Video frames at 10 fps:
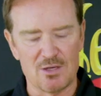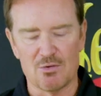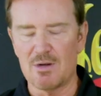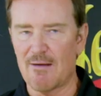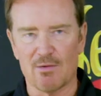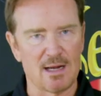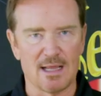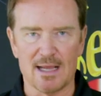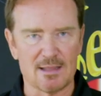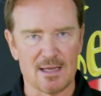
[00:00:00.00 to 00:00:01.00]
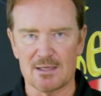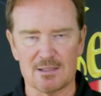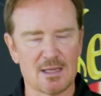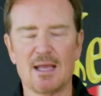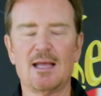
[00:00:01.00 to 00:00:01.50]
and you're never gonna get
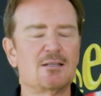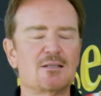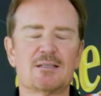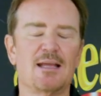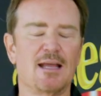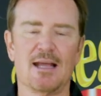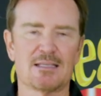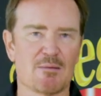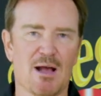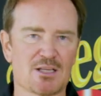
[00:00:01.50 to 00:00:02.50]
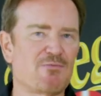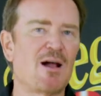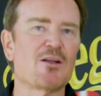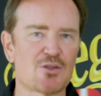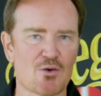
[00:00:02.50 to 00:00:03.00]
things, it's a mess.
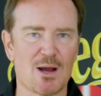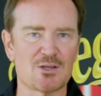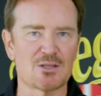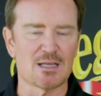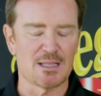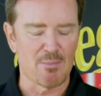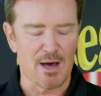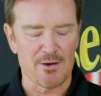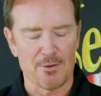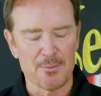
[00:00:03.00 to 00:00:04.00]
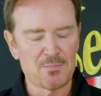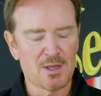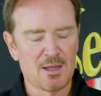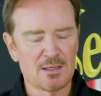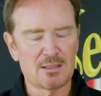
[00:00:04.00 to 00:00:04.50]
Follow the directions on the bottle.
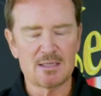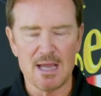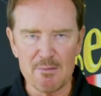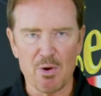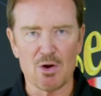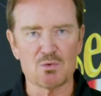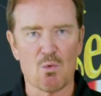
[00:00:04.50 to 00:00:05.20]
10 parts